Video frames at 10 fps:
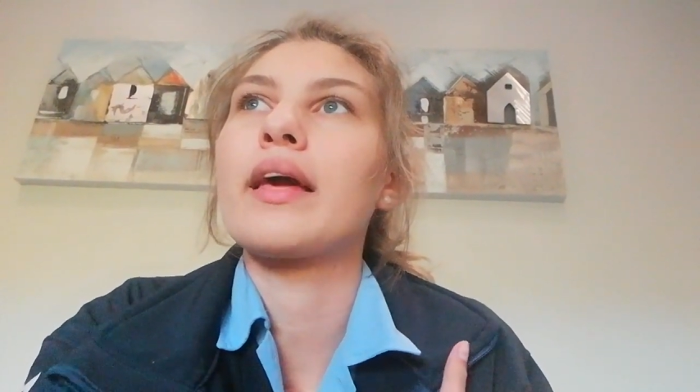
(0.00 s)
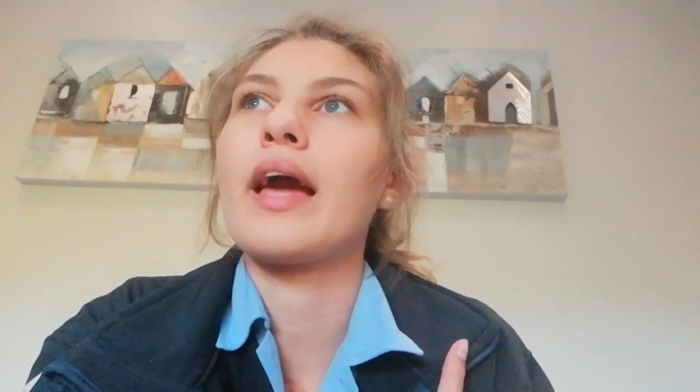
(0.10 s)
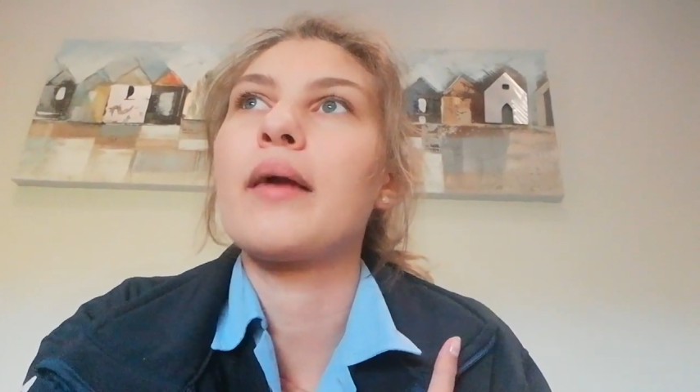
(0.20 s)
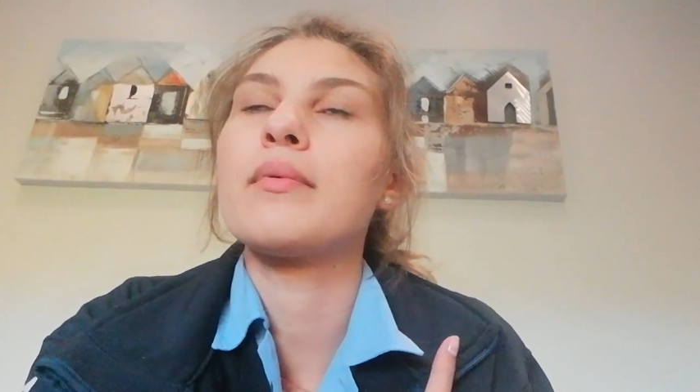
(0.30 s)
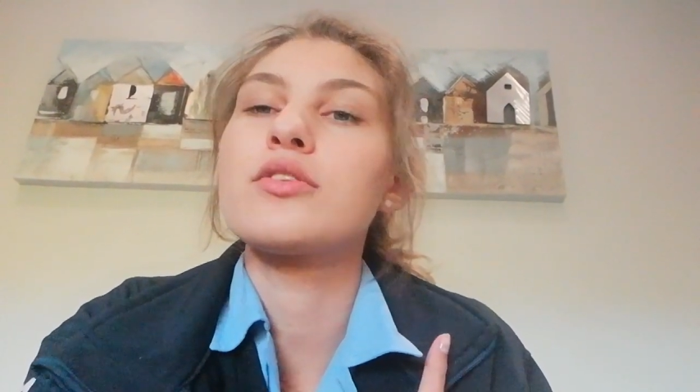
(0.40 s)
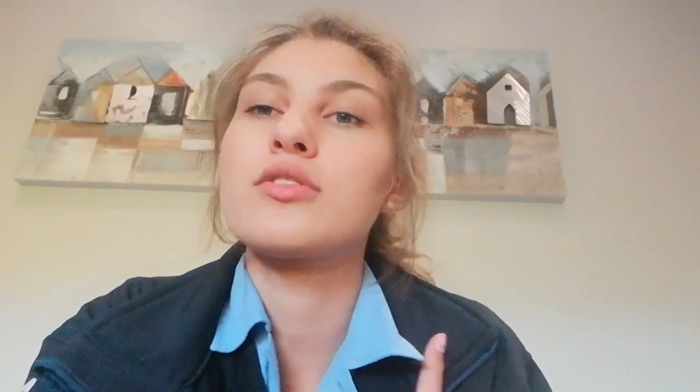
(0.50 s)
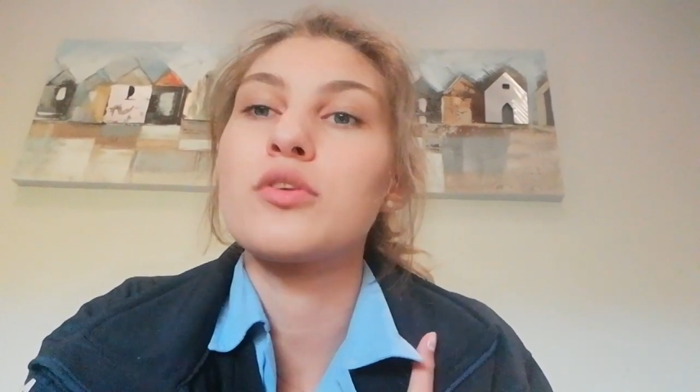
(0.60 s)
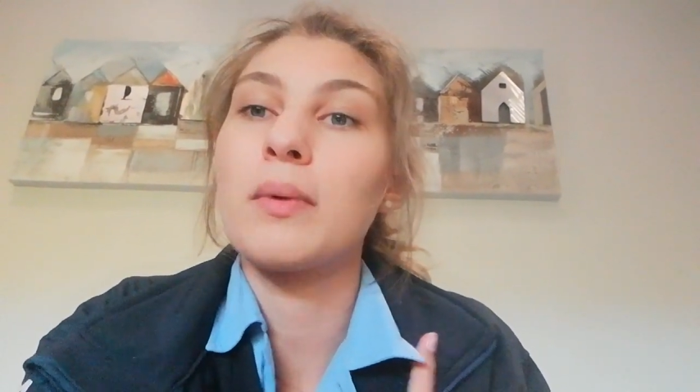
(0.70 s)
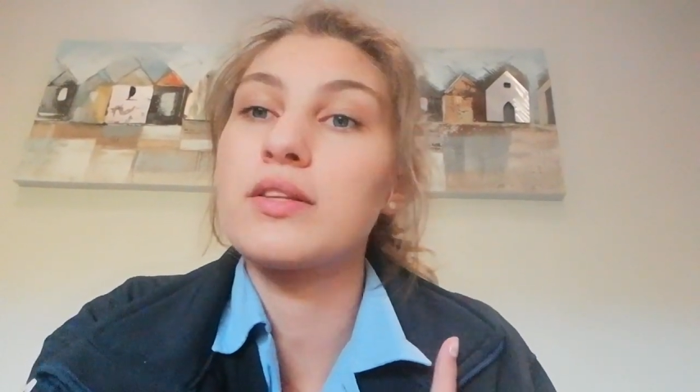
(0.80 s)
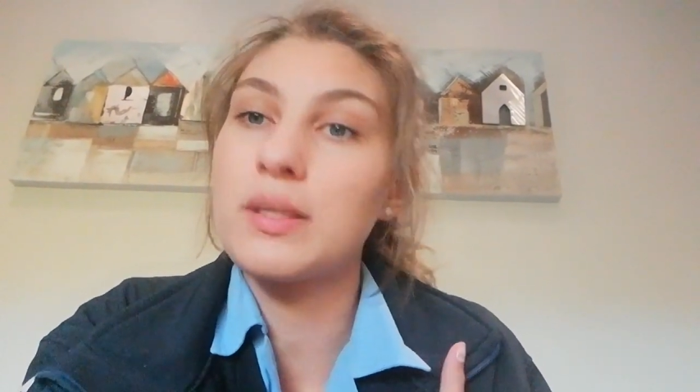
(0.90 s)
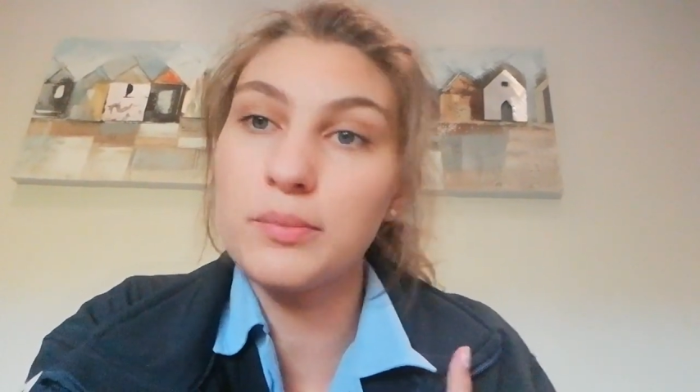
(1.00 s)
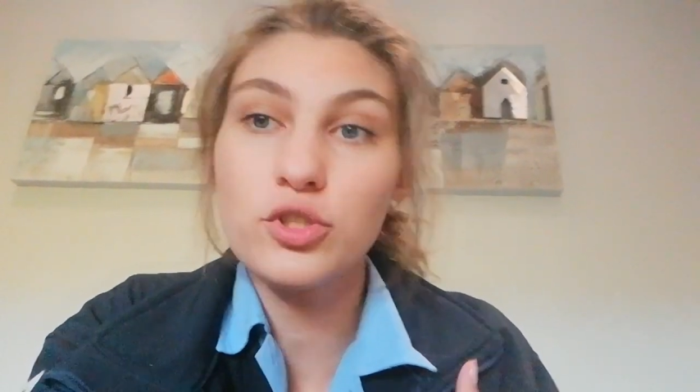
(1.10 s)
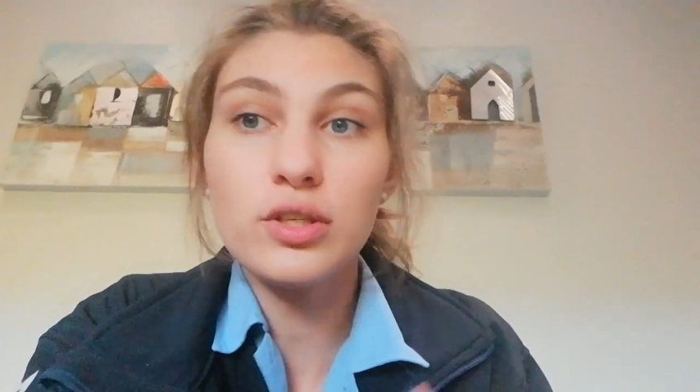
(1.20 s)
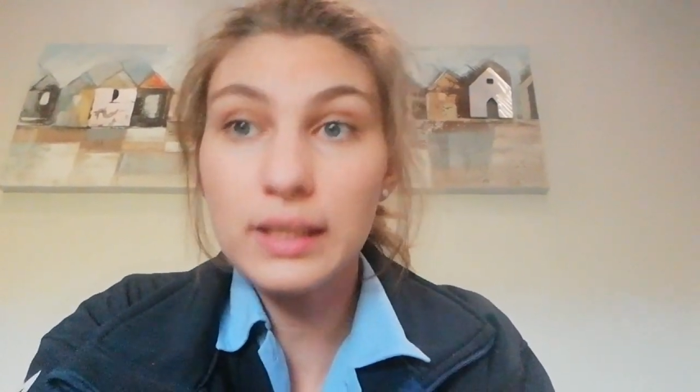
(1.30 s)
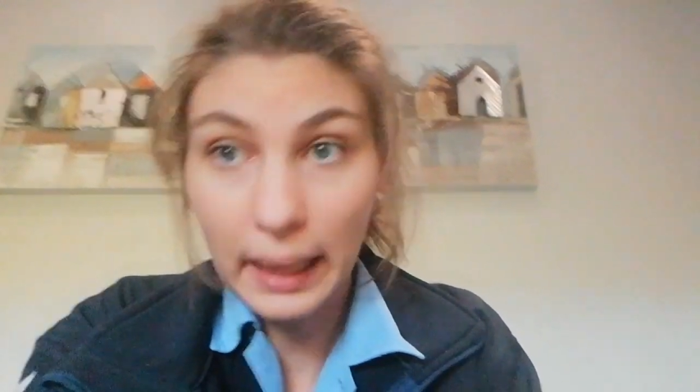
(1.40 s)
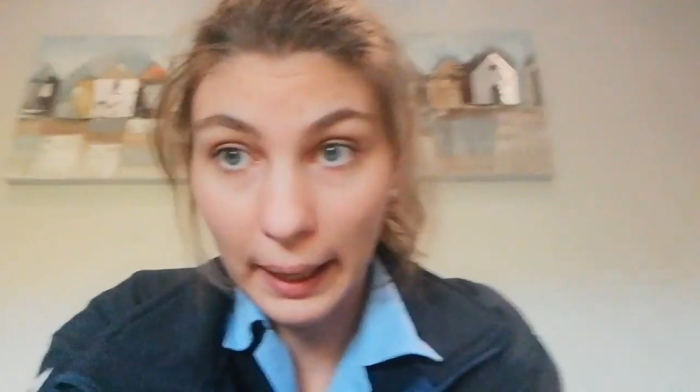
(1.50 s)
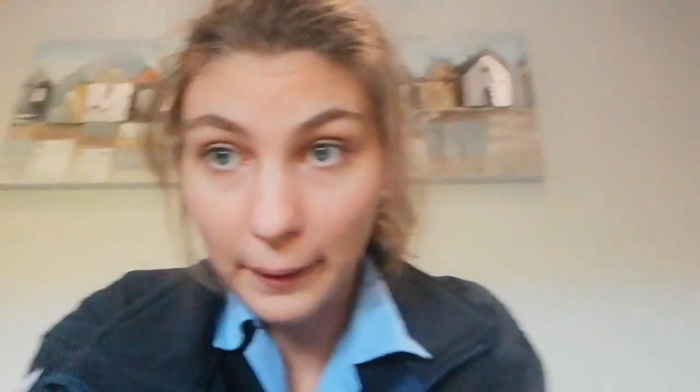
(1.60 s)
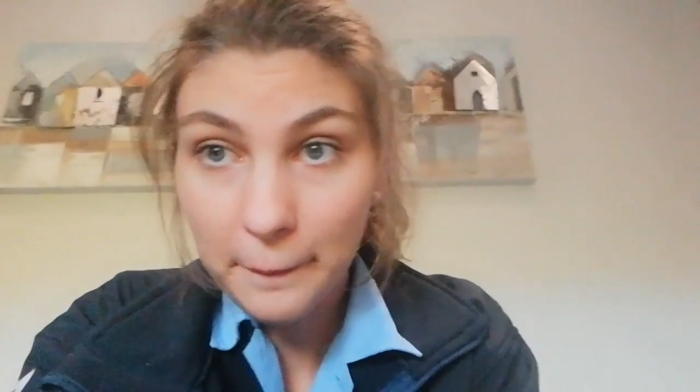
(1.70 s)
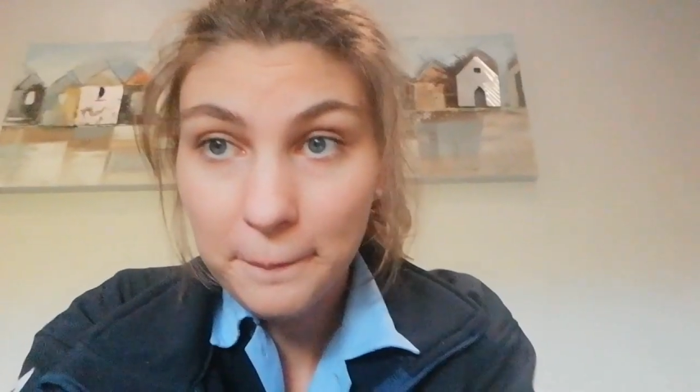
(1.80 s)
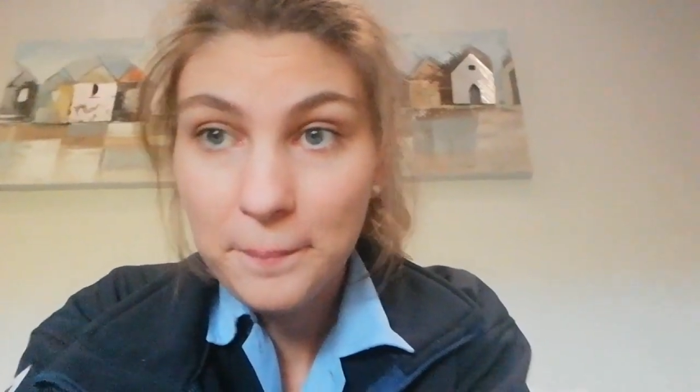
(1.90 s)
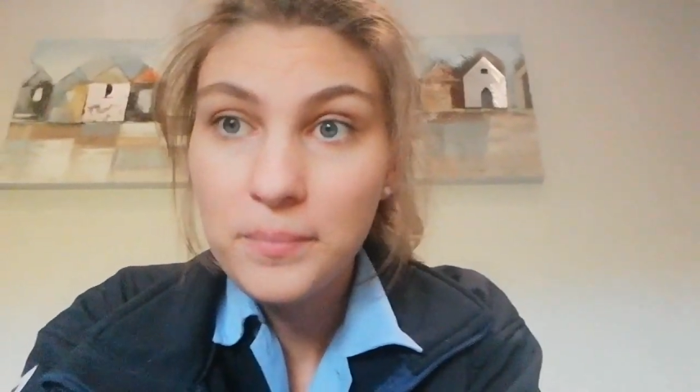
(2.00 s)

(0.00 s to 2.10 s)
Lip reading: came and took my temperature again.